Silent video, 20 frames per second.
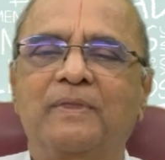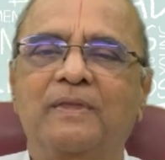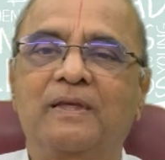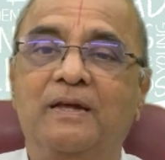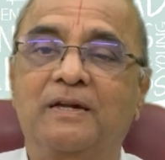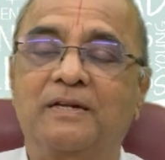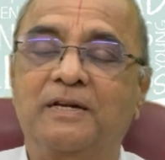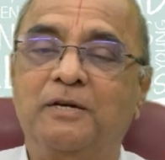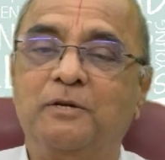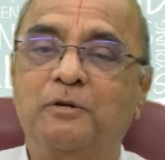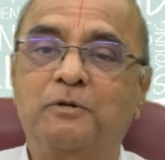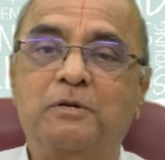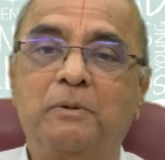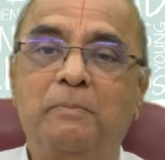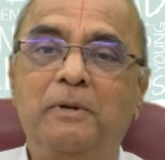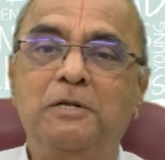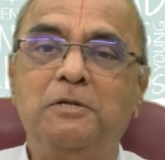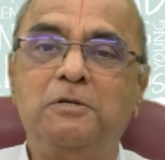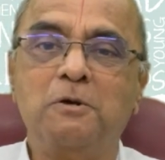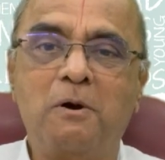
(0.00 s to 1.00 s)
He said, you should
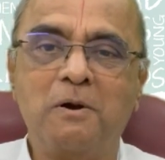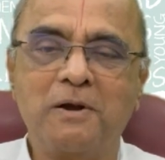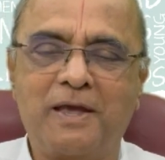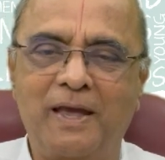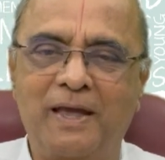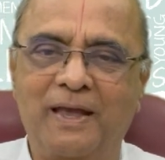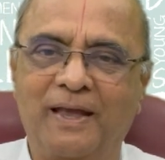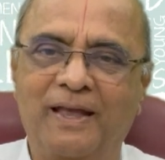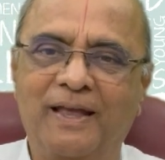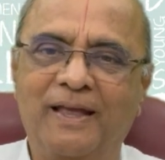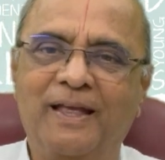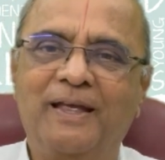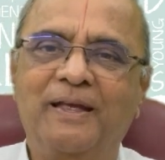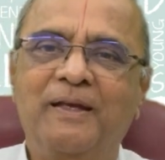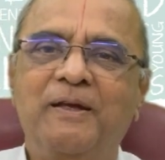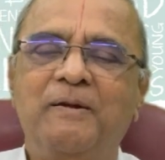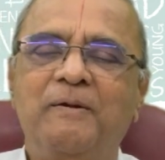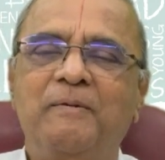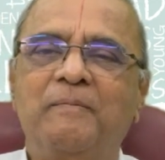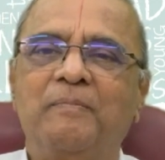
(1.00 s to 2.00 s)
be joking.
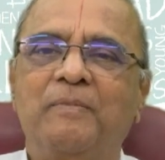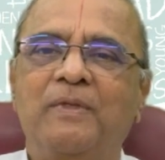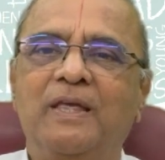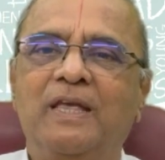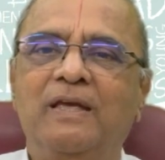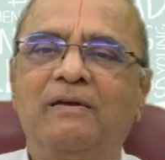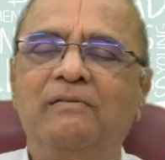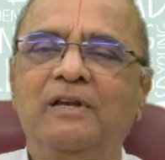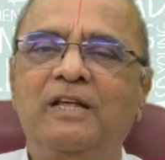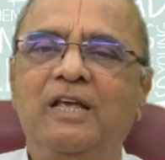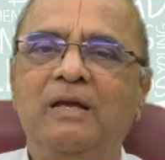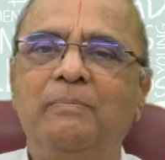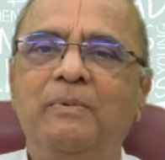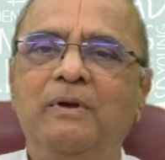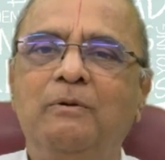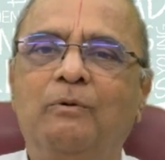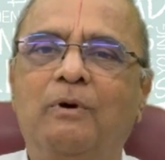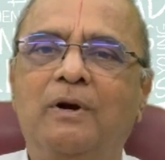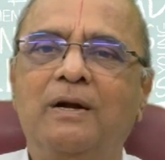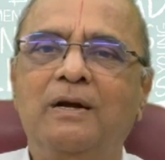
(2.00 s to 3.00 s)
He will give me
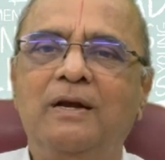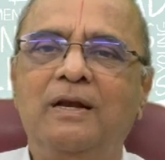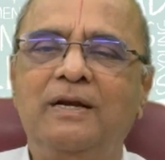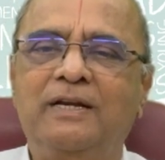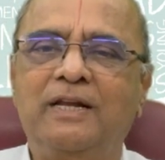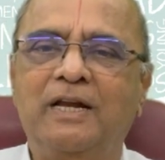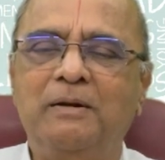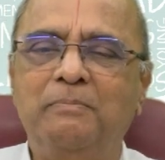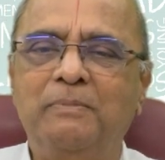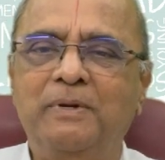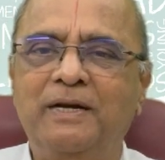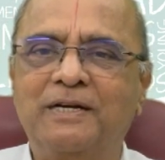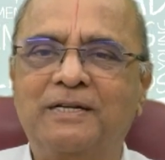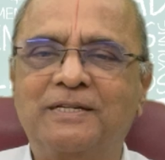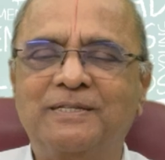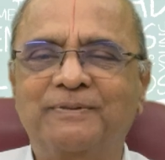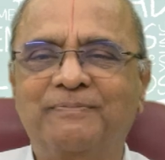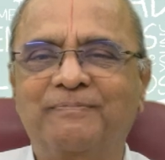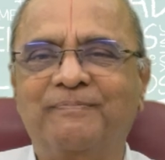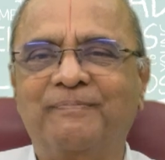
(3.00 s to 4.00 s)
only 10
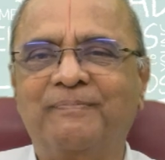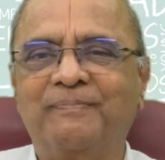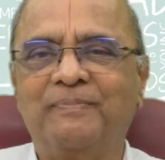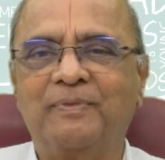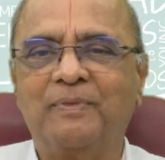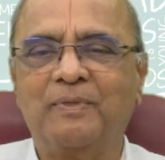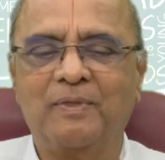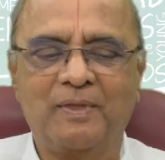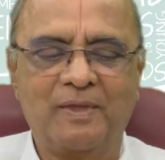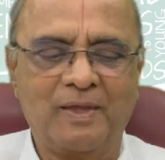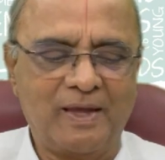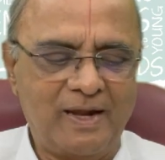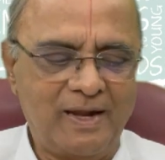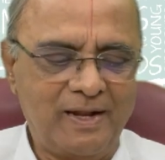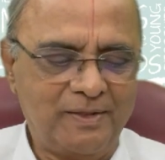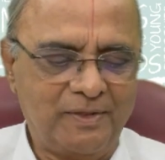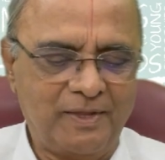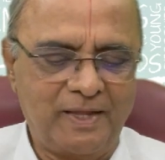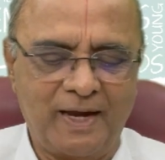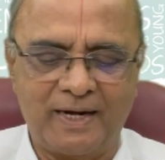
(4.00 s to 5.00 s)
minutes.
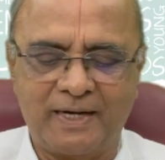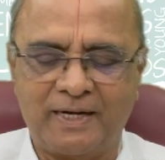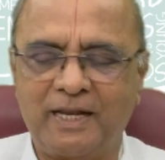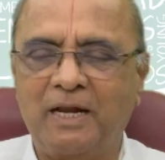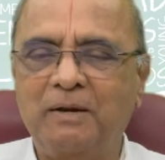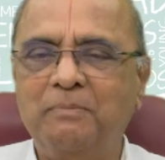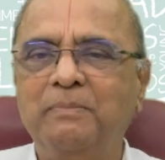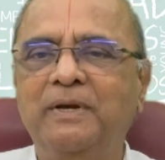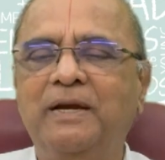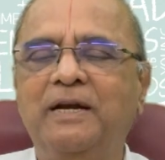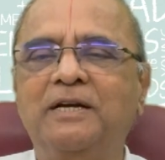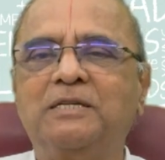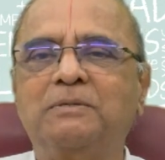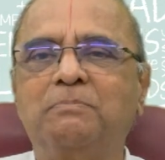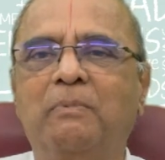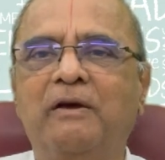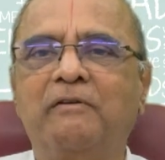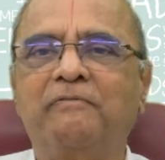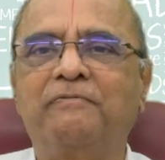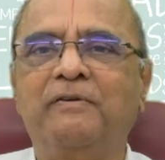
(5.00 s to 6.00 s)
In that 10 minutes,
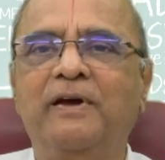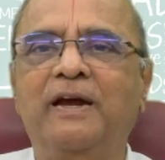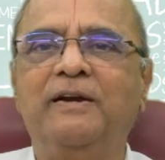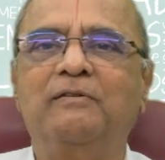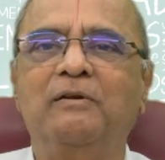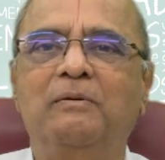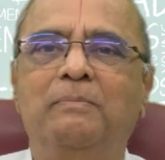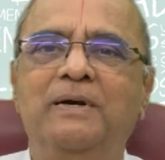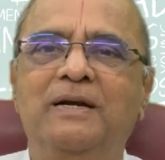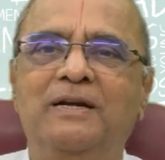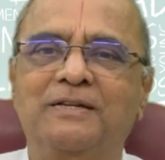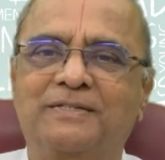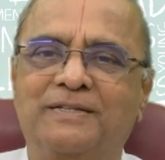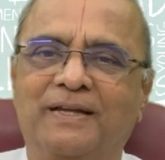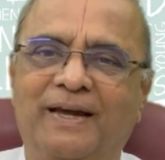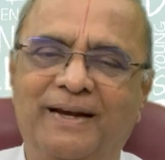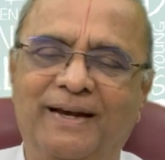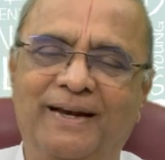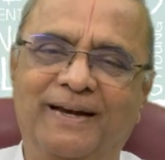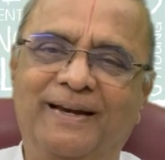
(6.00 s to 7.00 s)
my fate will be
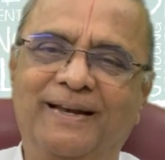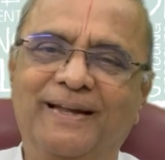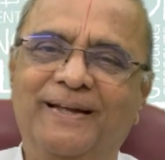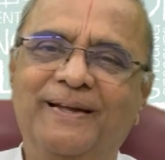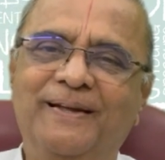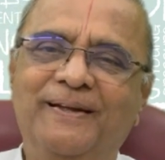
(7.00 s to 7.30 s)
decided.